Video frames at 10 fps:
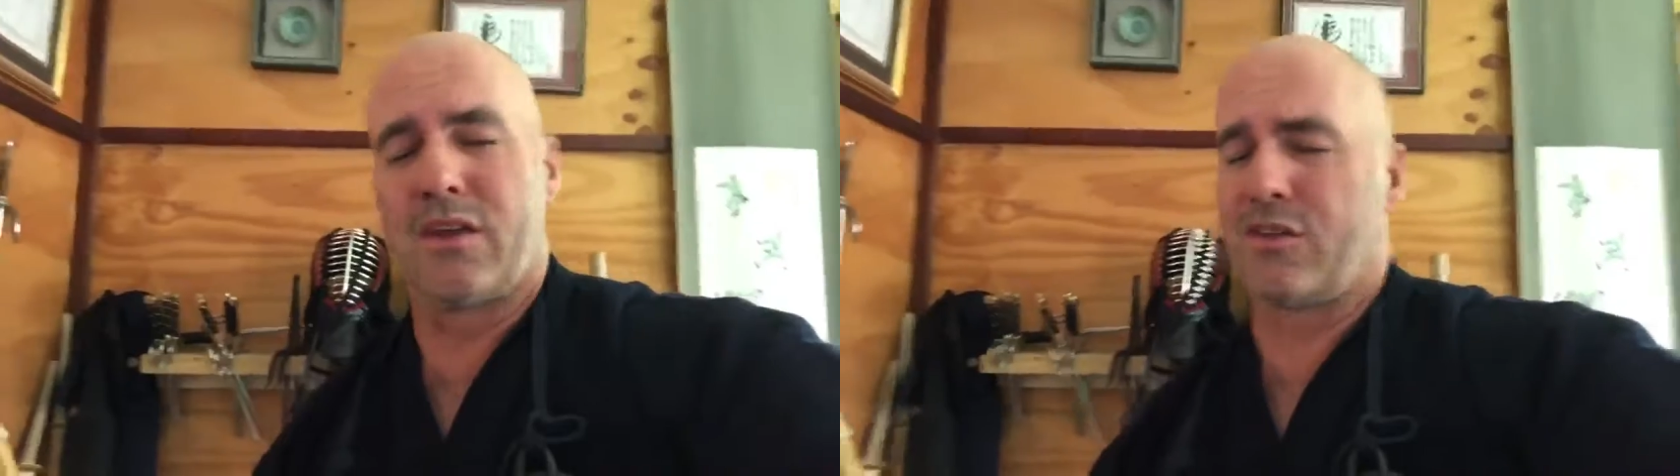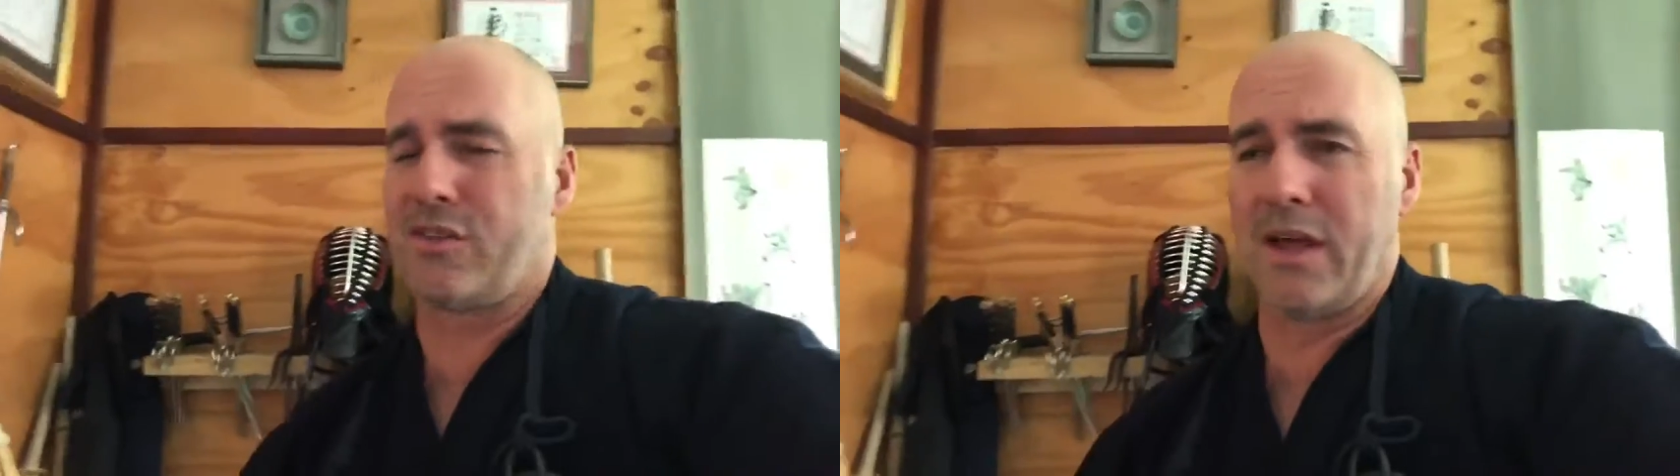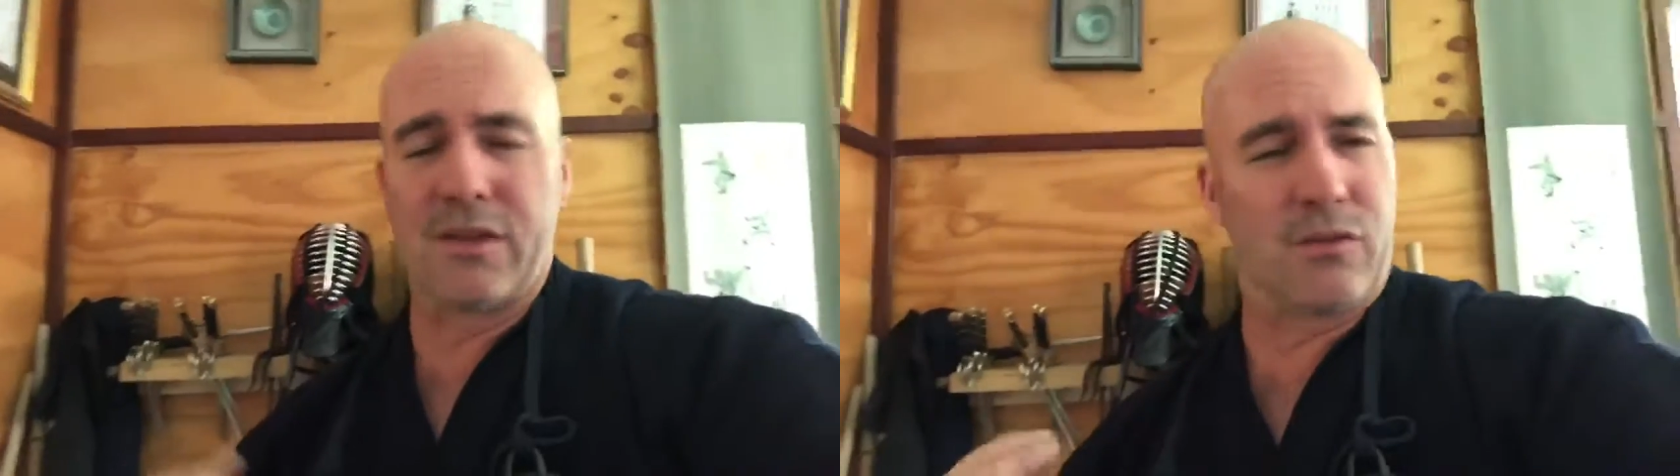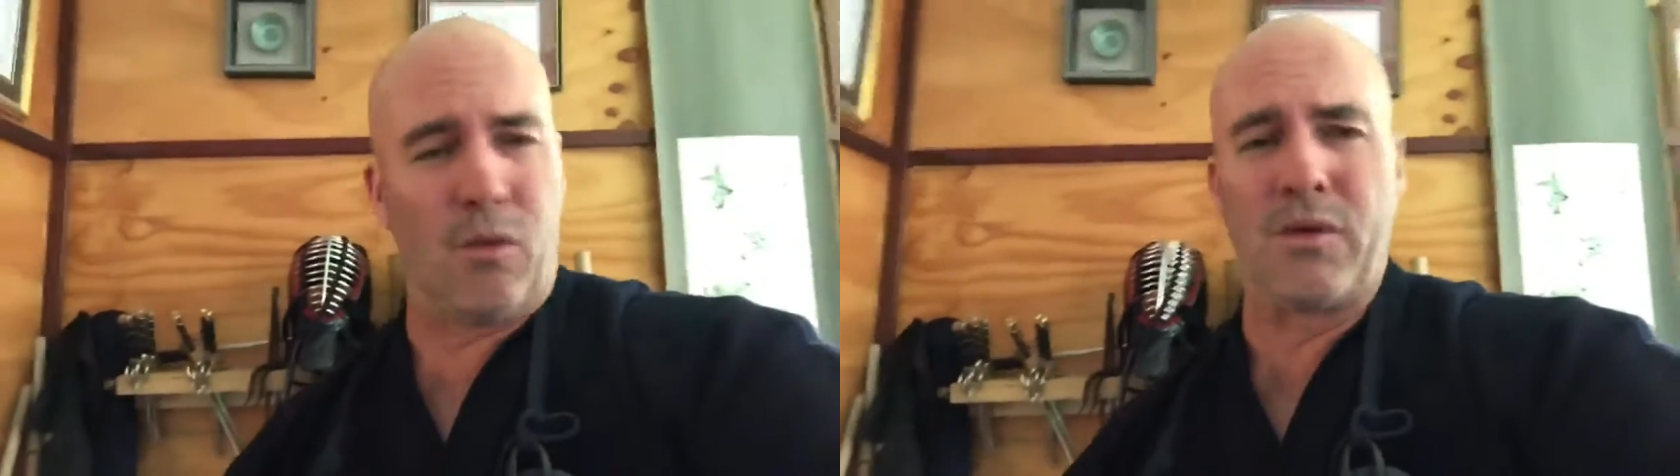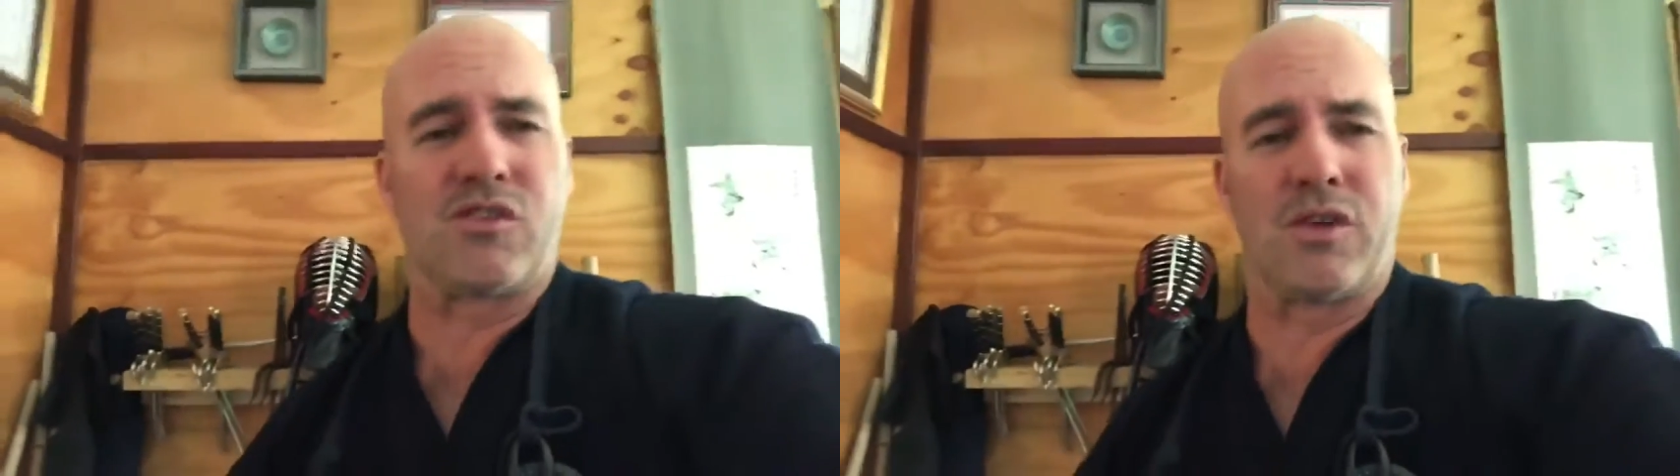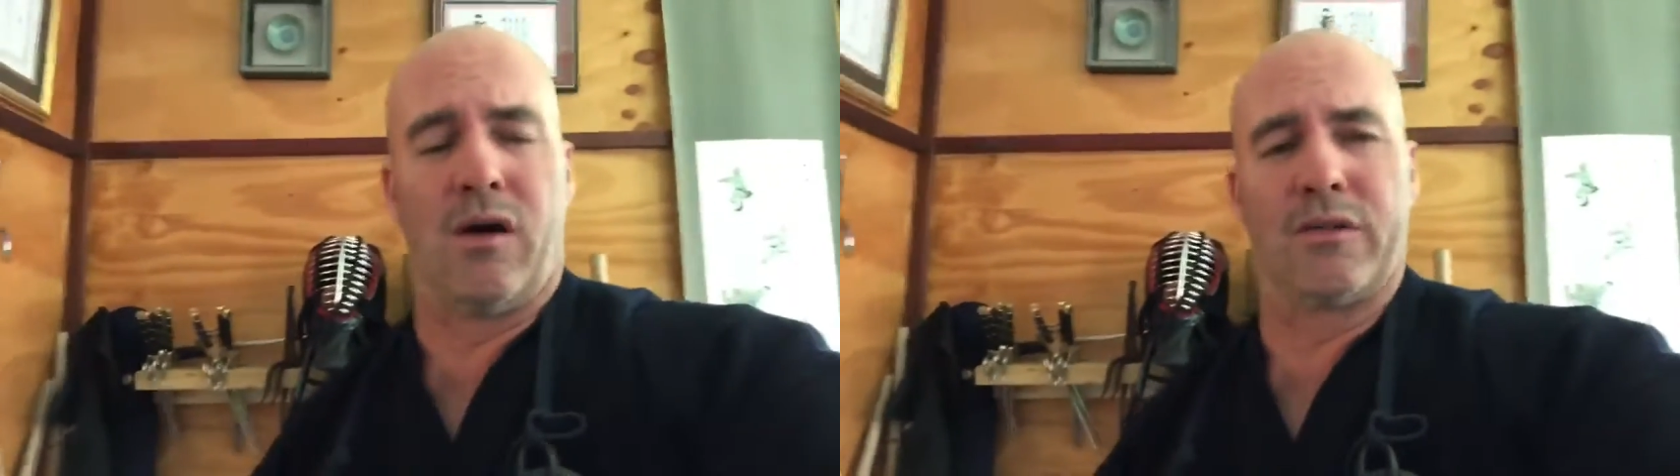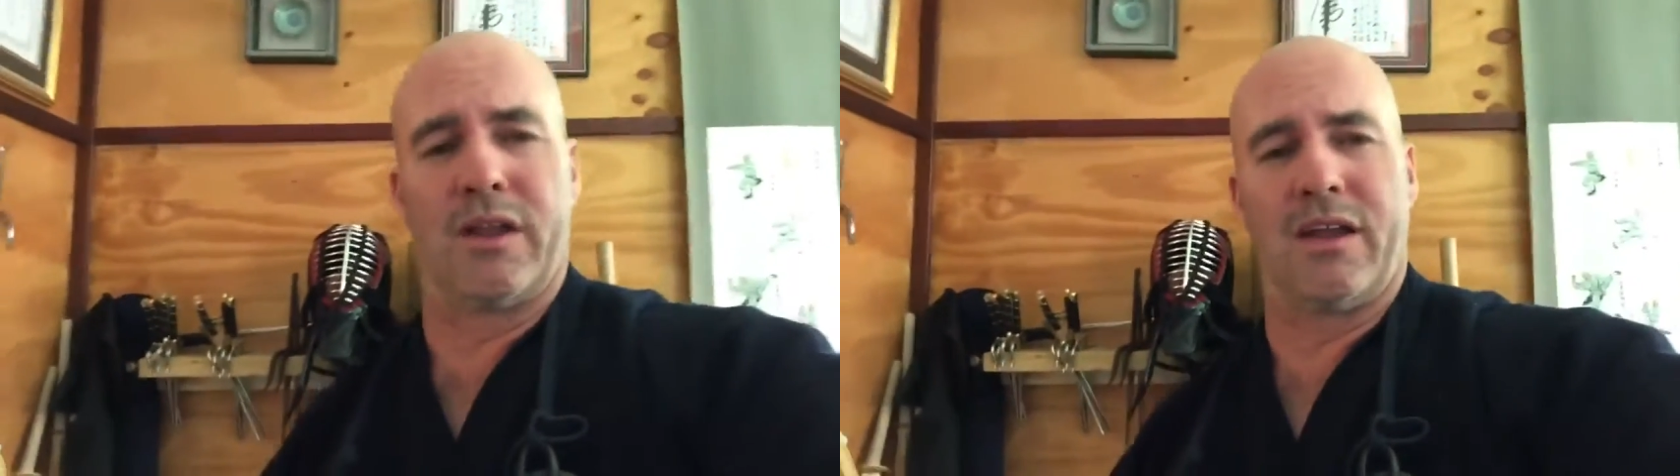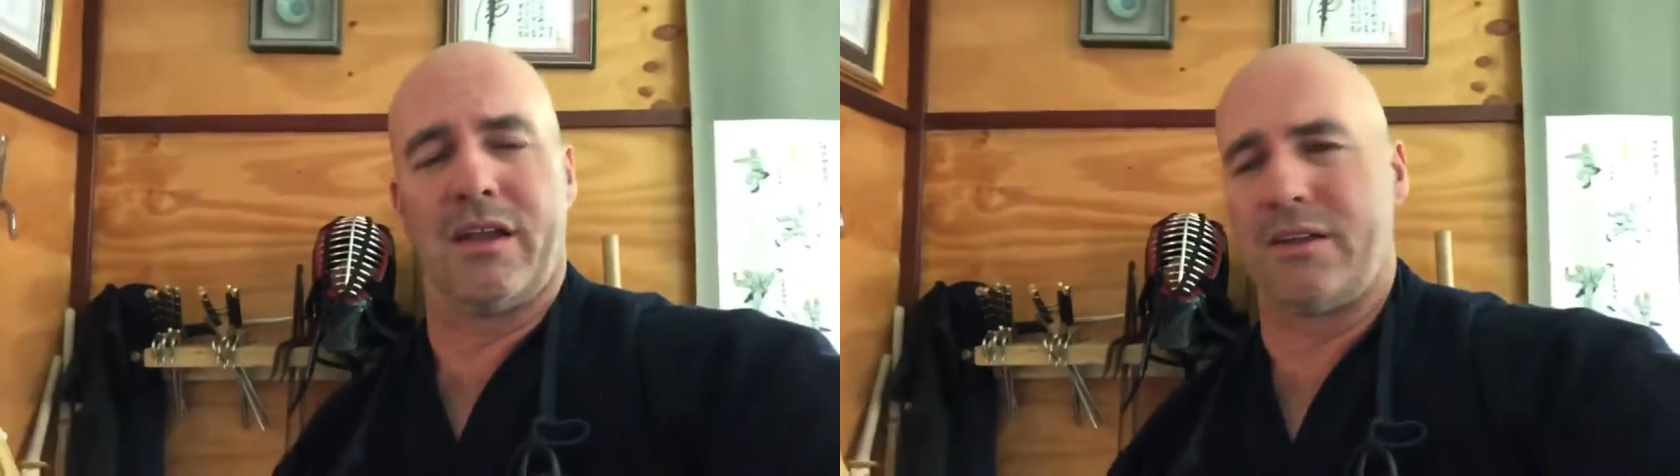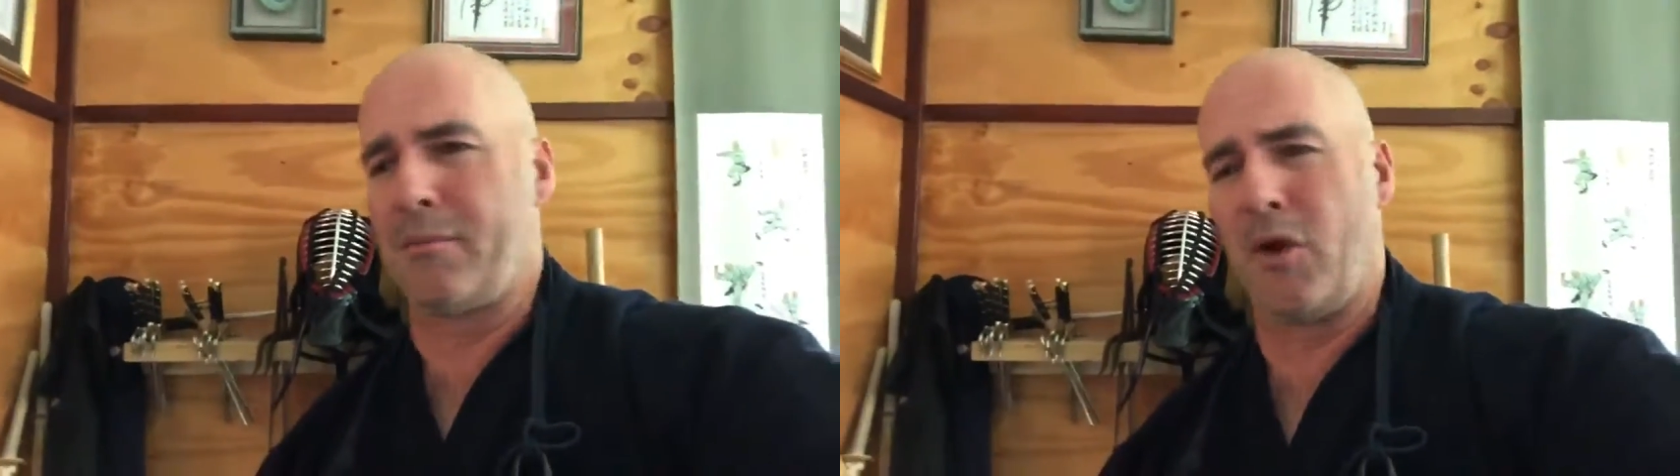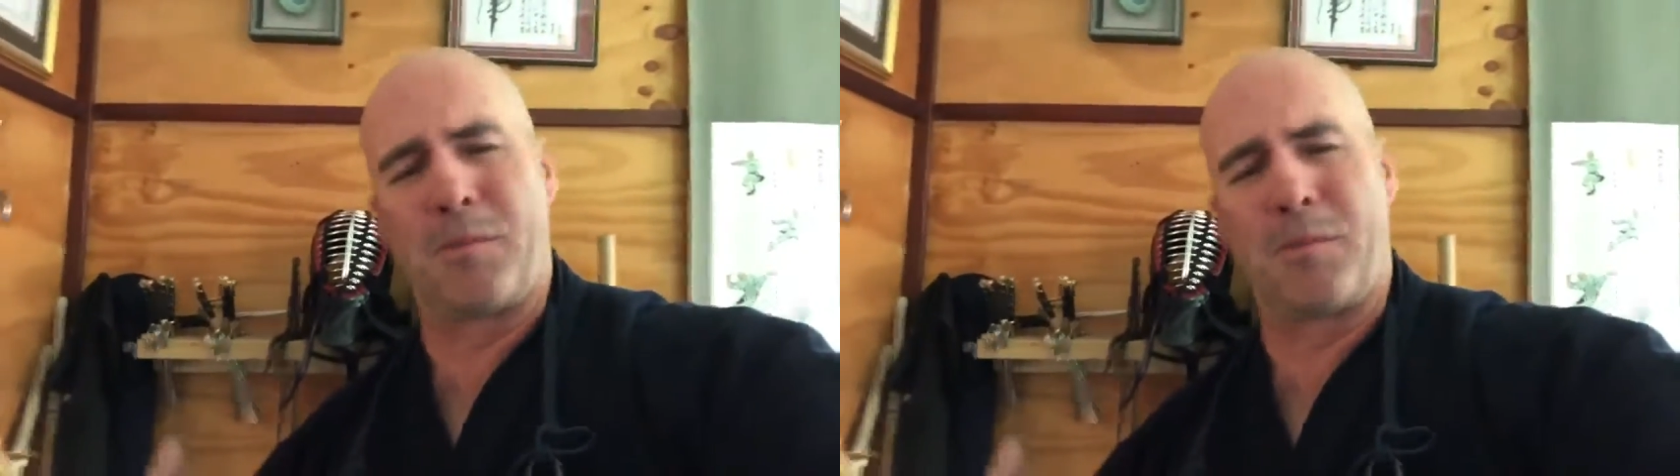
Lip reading: Because studies have always shown that